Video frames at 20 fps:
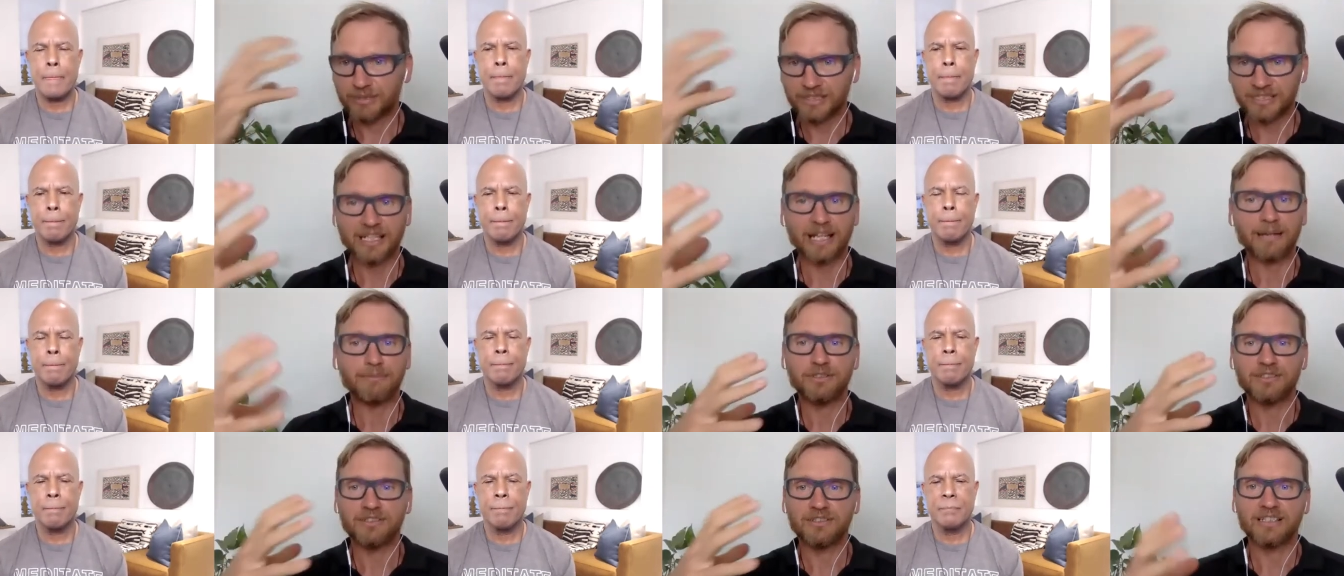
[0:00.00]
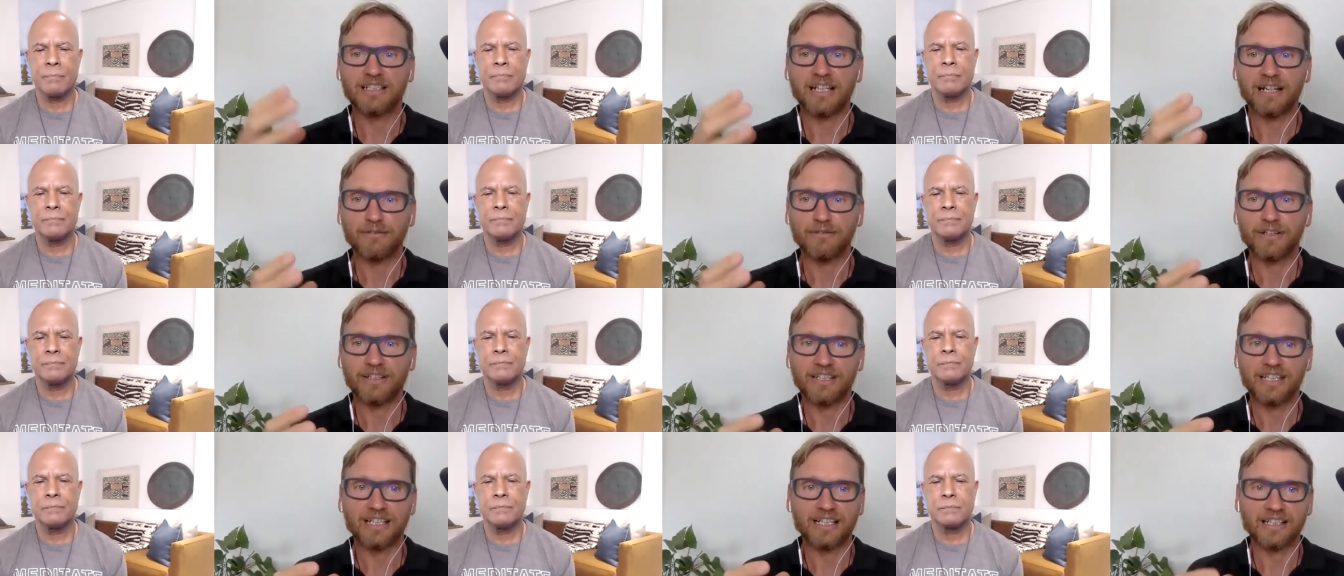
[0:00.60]
Speaker 1: perceptions and
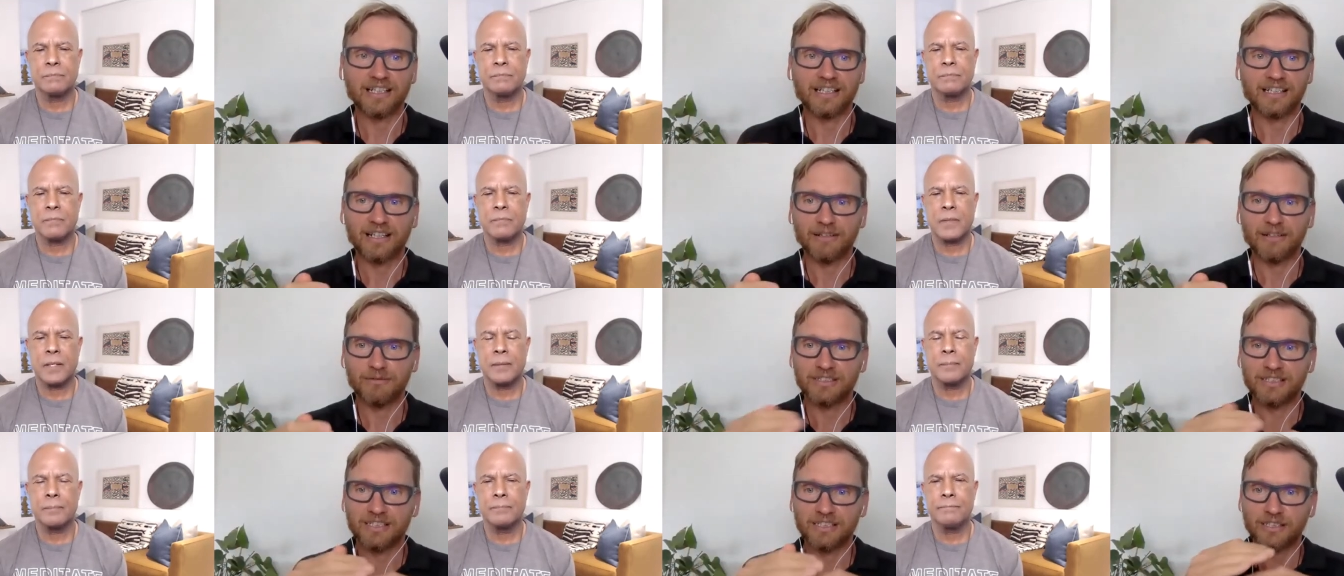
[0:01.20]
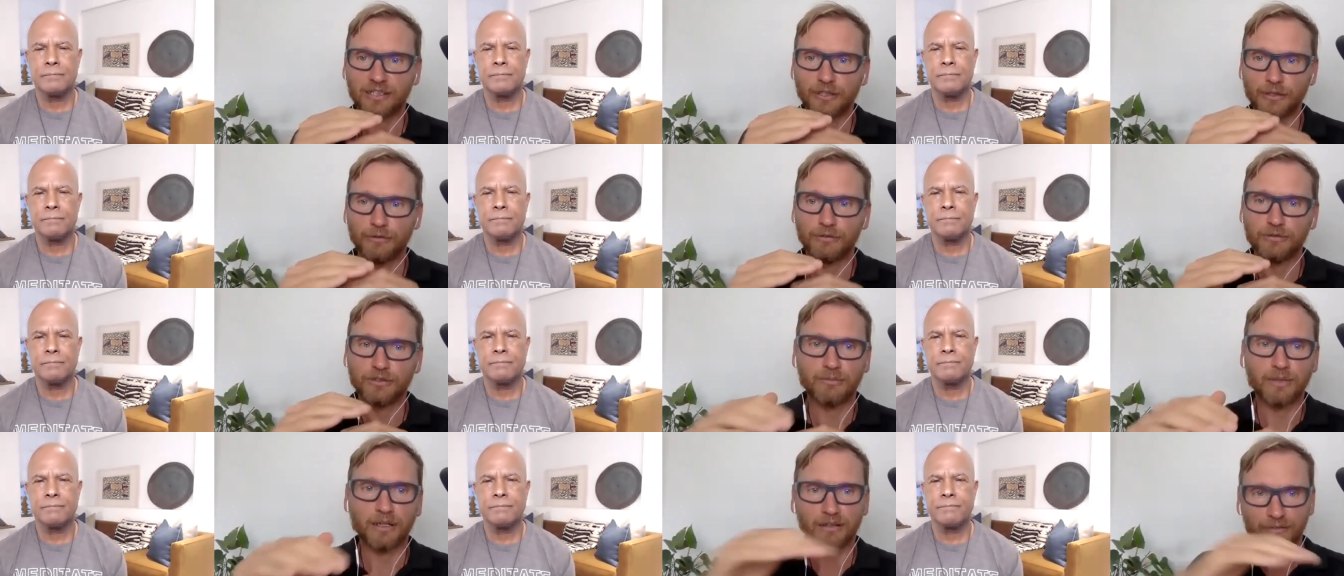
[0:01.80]
everything there was this
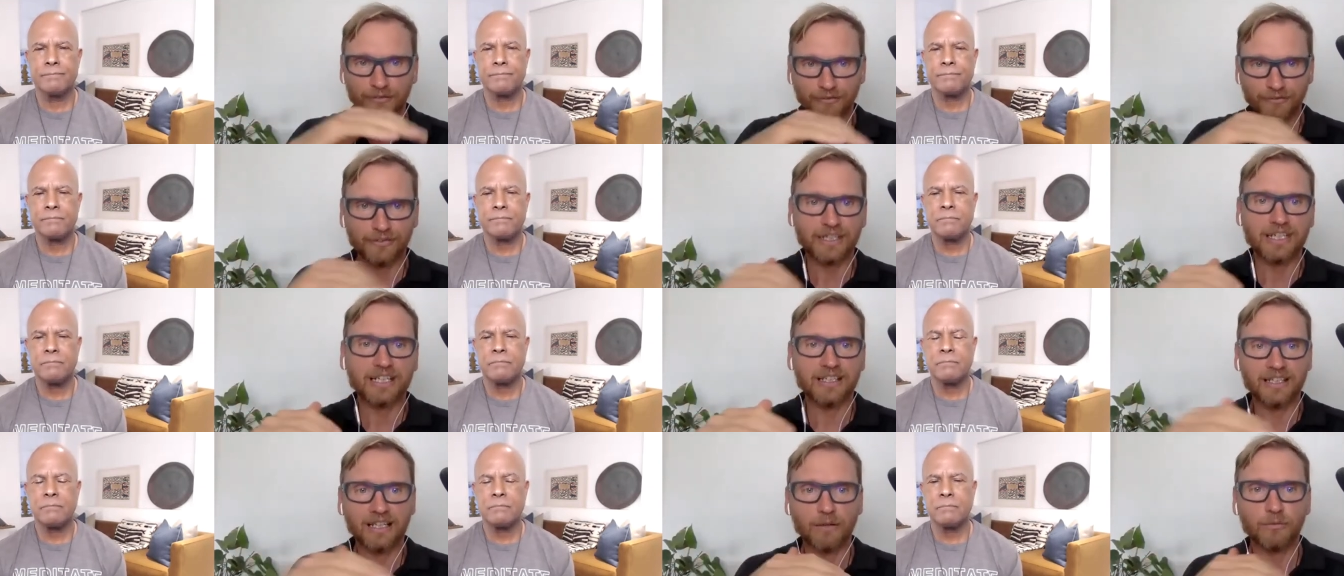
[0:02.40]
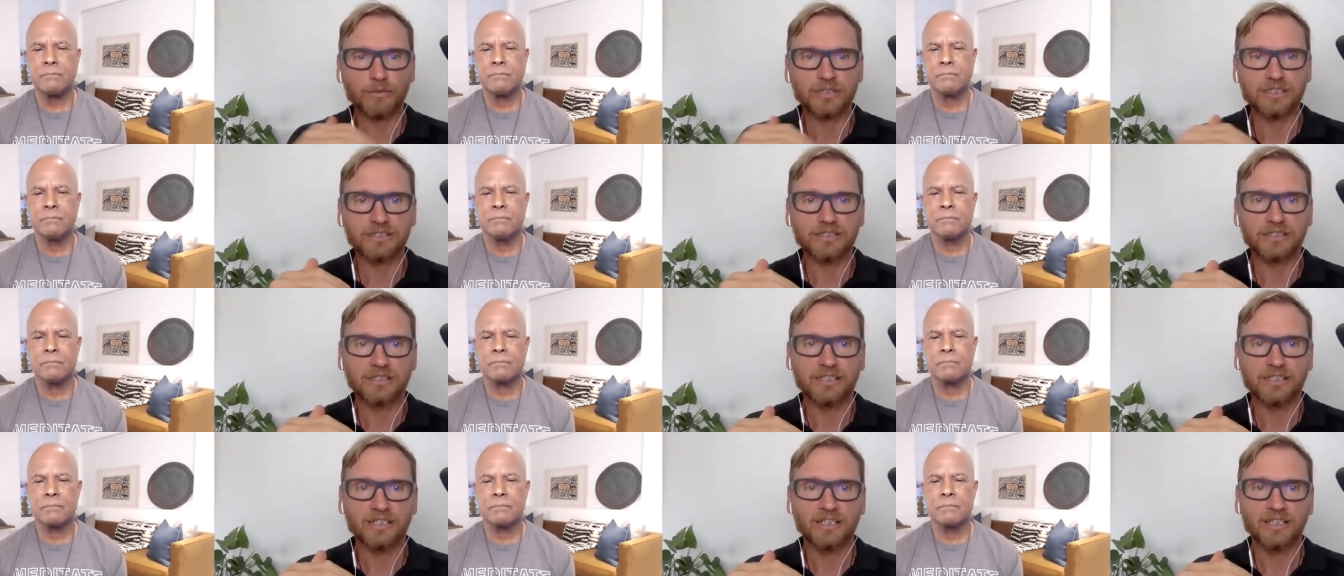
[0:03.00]
huge amount of fear that
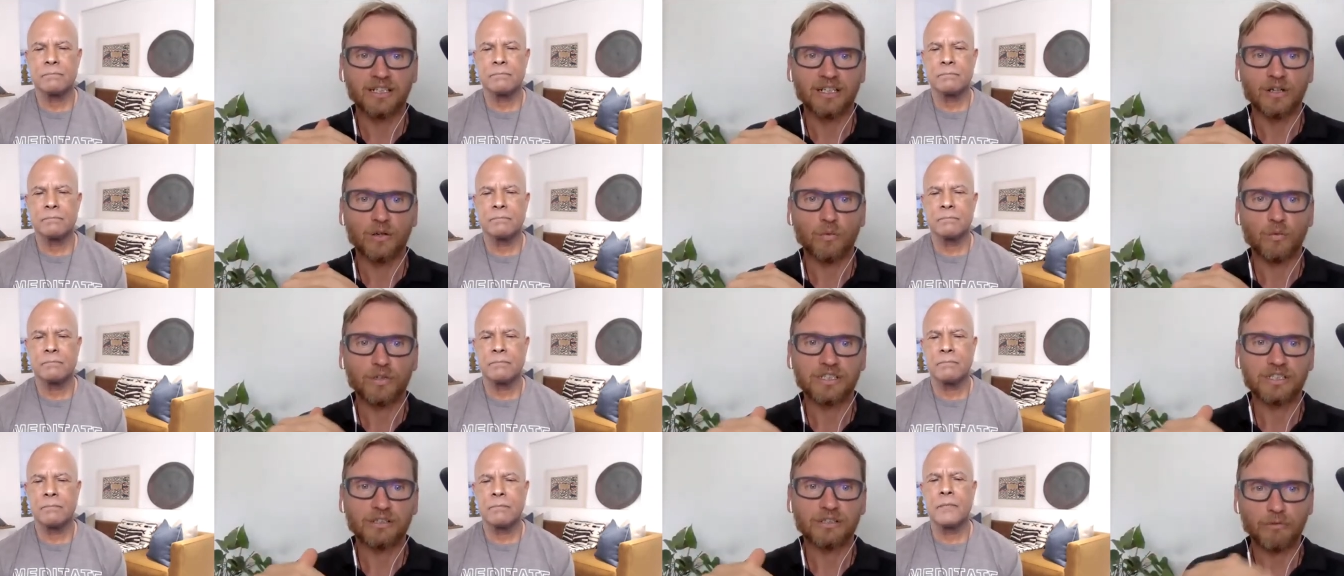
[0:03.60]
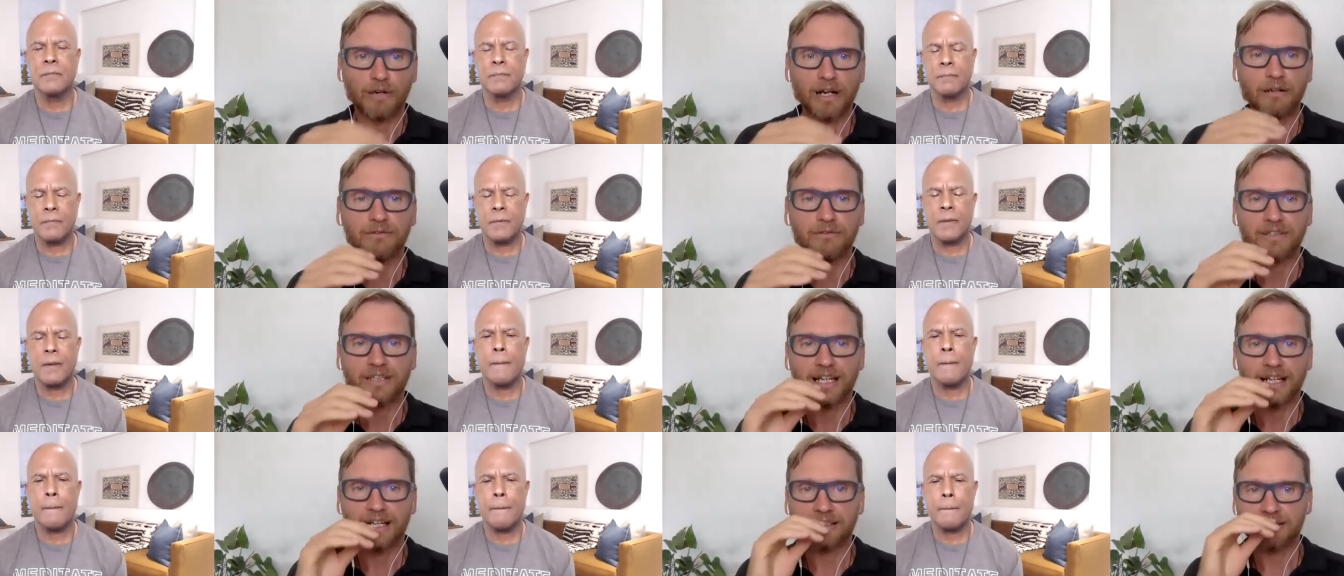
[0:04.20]
was was
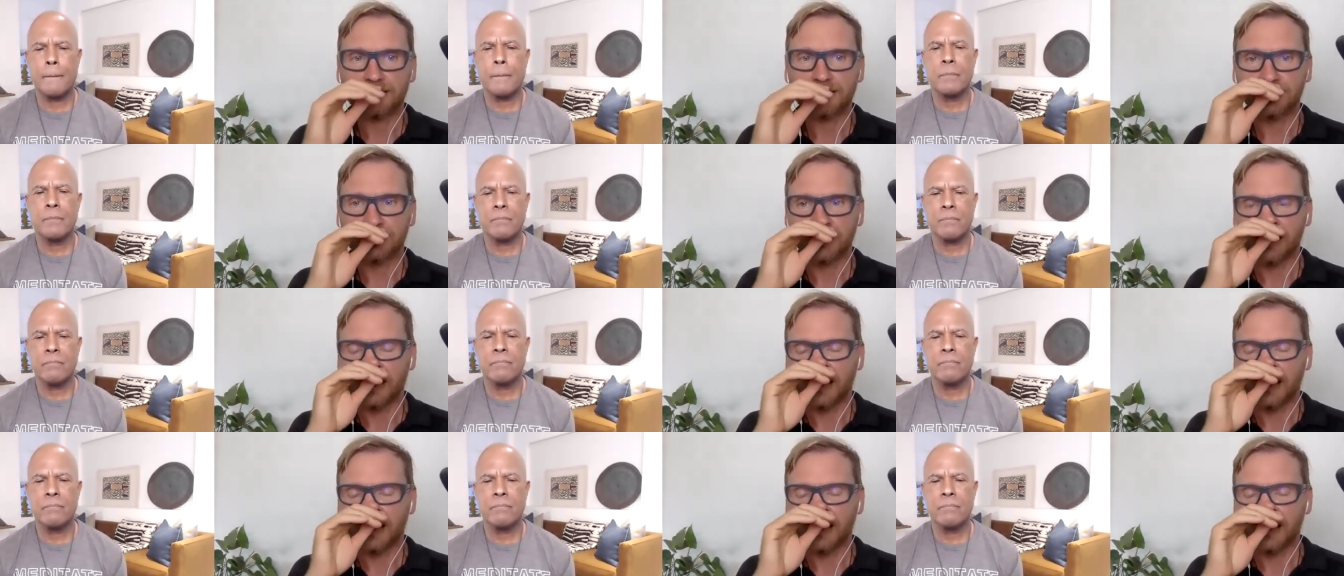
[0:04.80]
around that